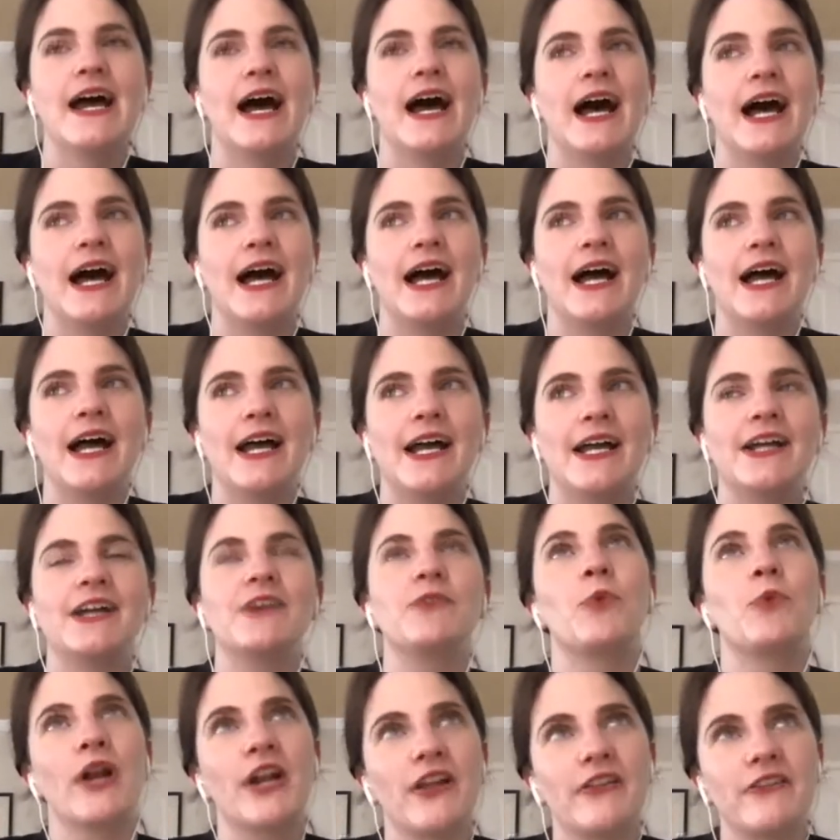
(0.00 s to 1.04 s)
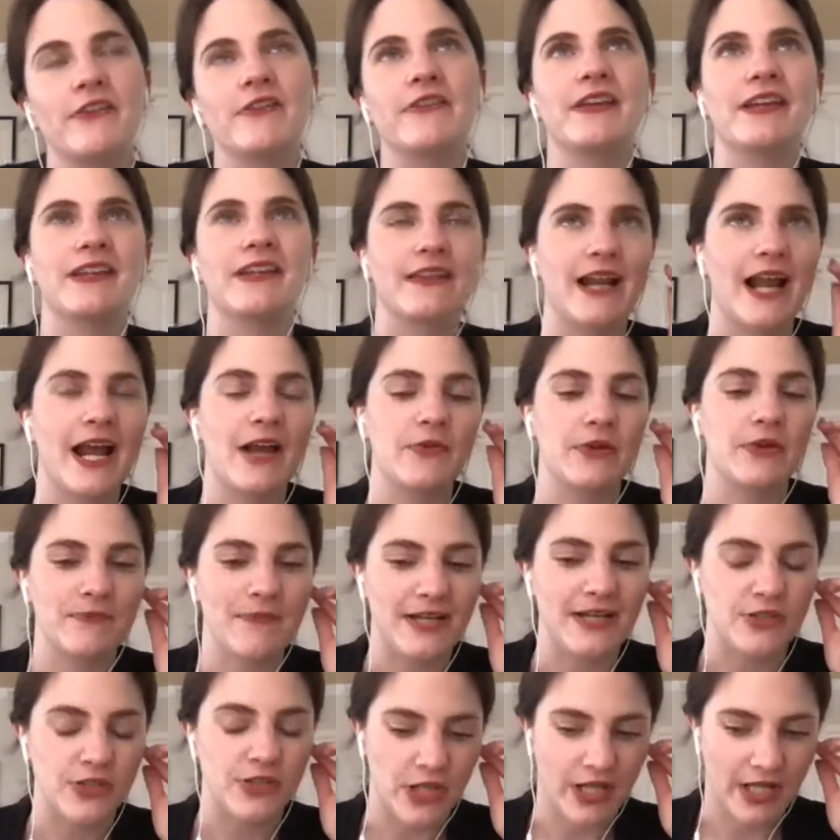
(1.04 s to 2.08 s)
Uh, one other thing that I would
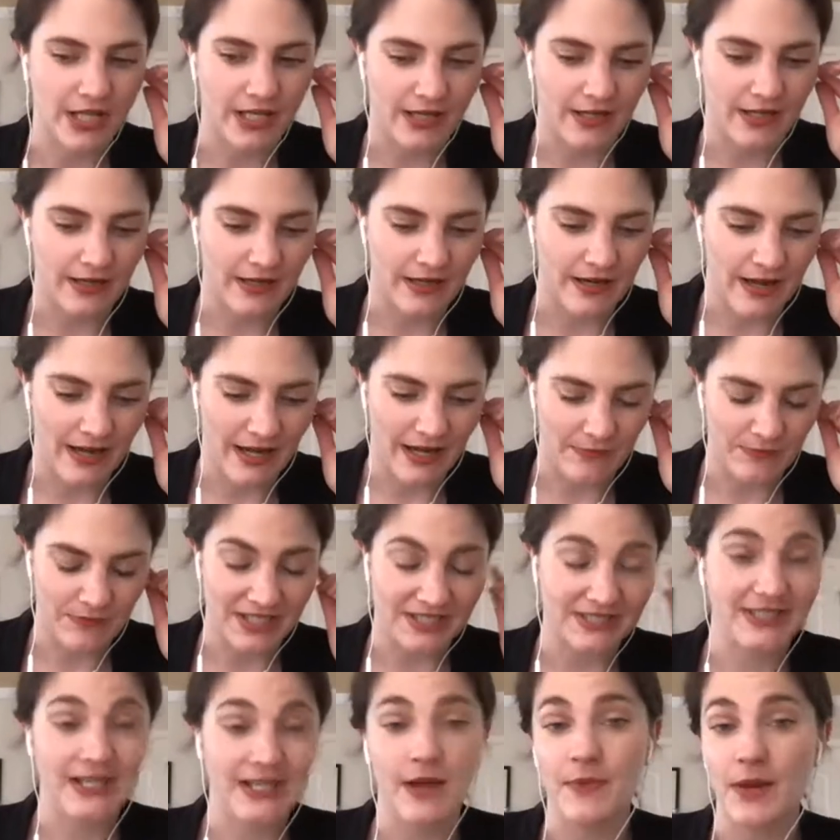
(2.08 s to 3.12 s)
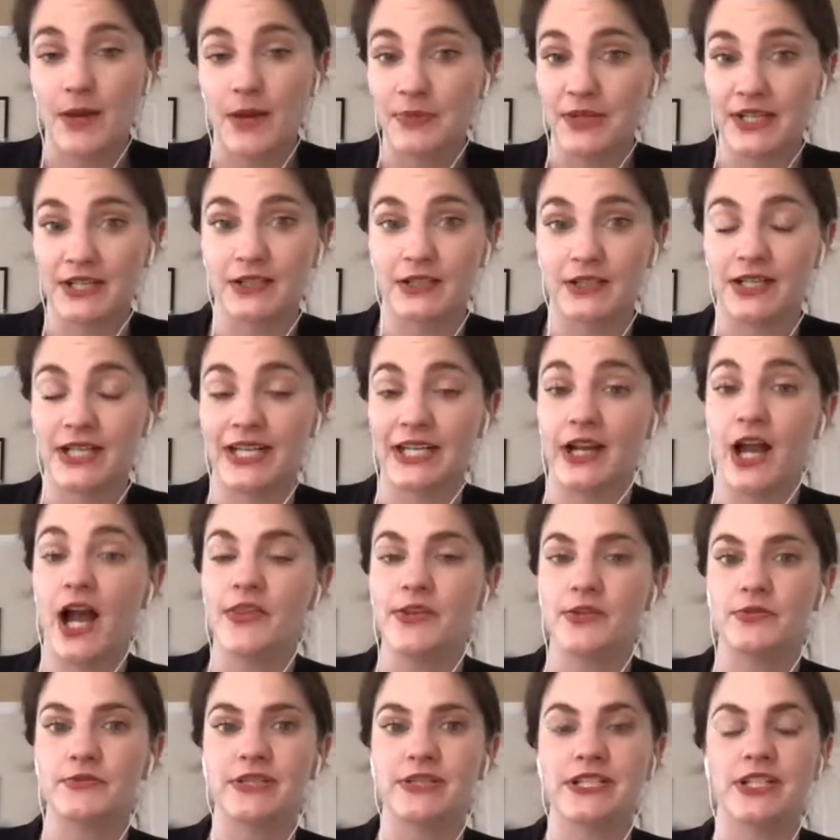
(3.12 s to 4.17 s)
mention um, that's come up in, in
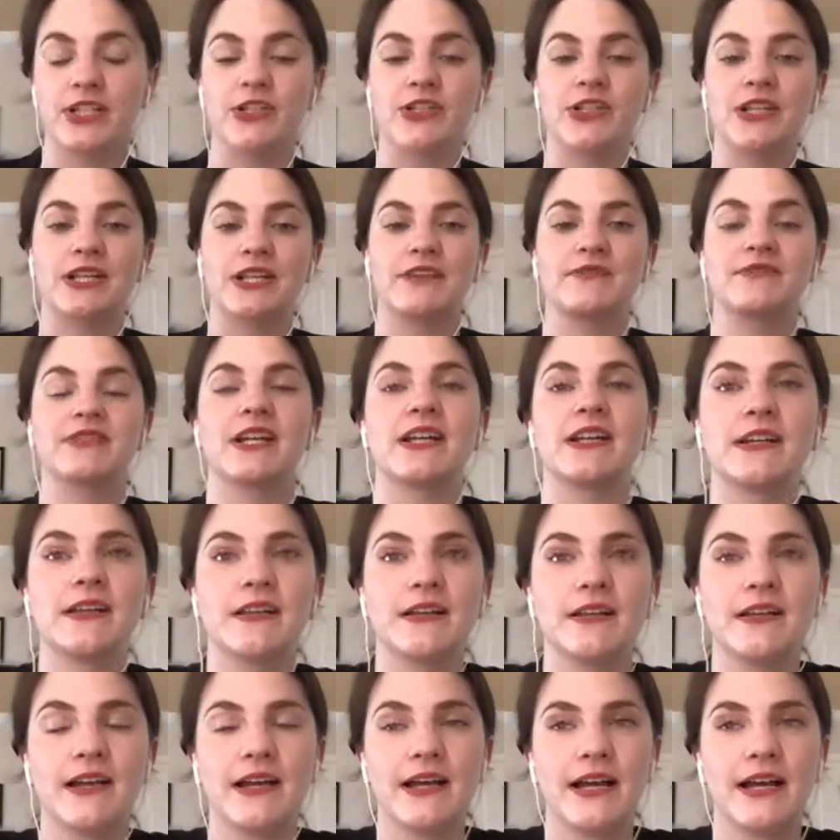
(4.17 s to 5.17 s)
other research that I've done,